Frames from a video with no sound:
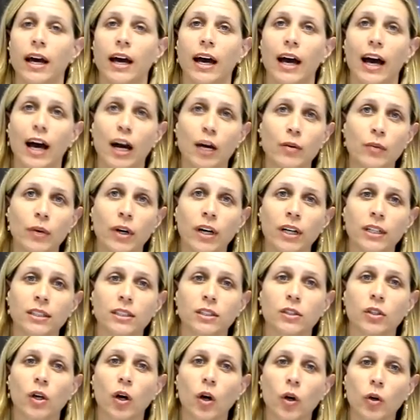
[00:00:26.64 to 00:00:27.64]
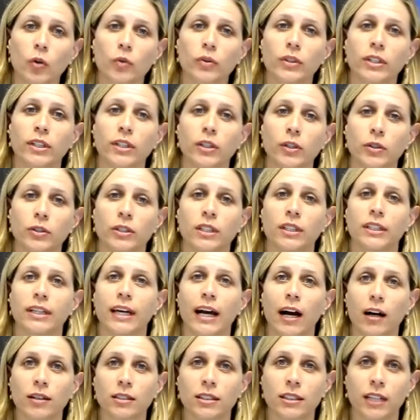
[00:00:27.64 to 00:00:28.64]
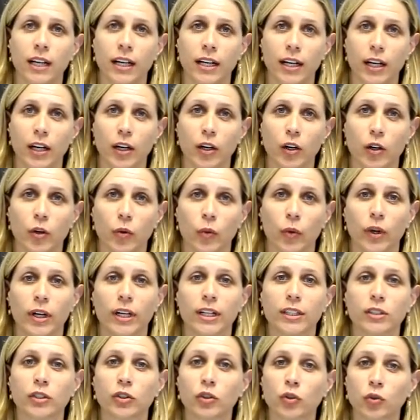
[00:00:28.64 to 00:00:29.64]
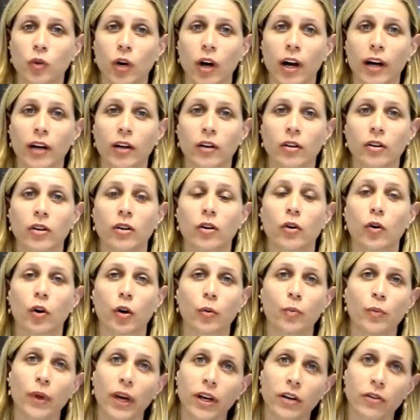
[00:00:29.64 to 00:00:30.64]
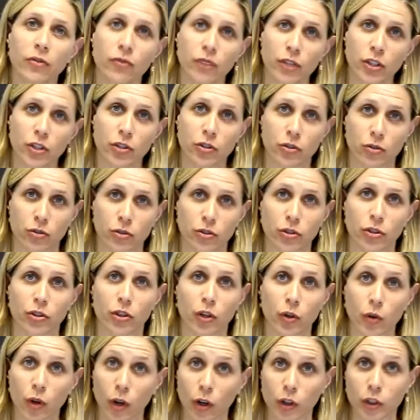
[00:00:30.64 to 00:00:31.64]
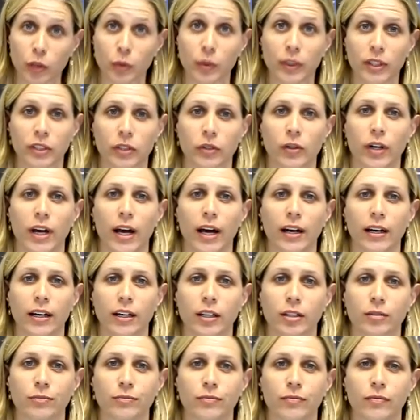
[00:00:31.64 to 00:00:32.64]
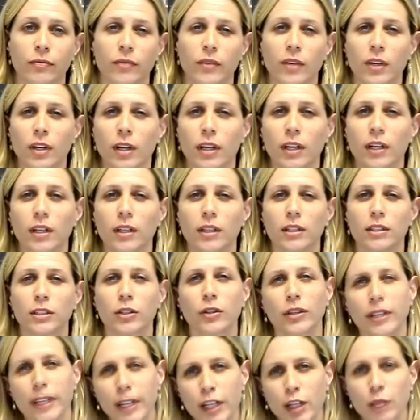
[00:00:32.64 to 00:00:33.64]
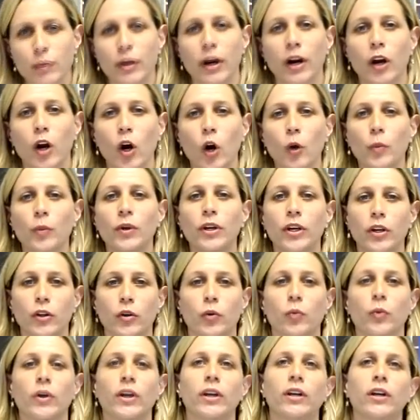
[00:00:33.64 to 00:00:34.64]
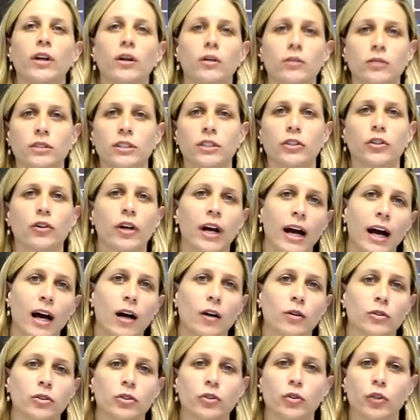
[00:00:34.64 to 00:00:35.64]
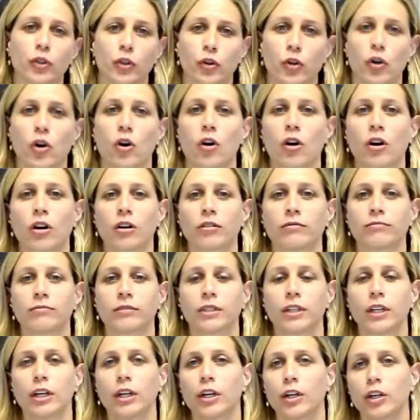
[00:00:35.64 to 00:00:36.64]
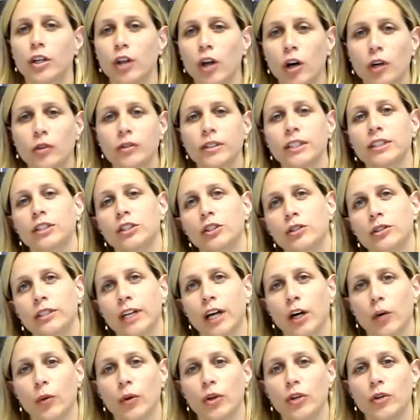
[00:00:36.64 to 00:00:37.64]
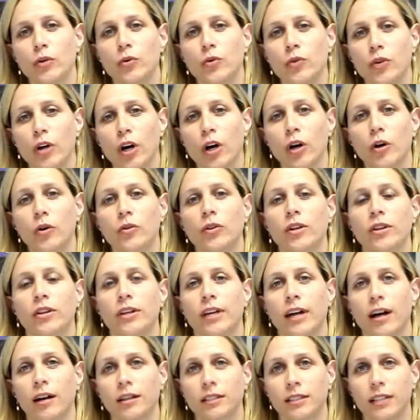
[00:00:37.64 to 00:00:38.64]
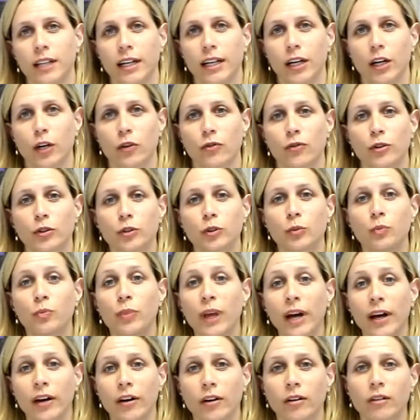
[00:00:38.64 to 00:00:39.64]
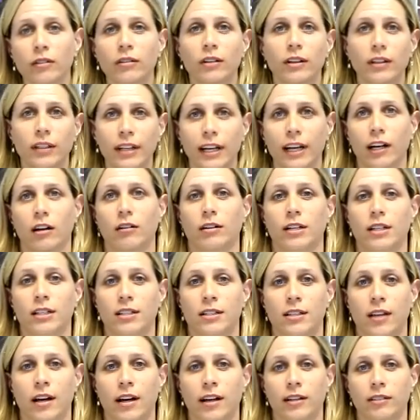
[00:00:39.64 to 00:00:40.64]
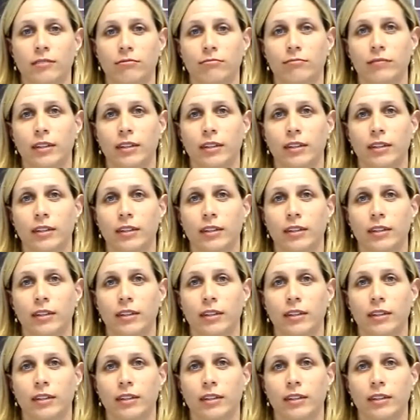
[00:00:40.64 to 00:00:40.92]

Atmox is only using the outside air when it is drier or beneficial to the crawl space or attic. So think about opening your windows in your house or your car. You only do that when you know that the outside air feels better than the air inside.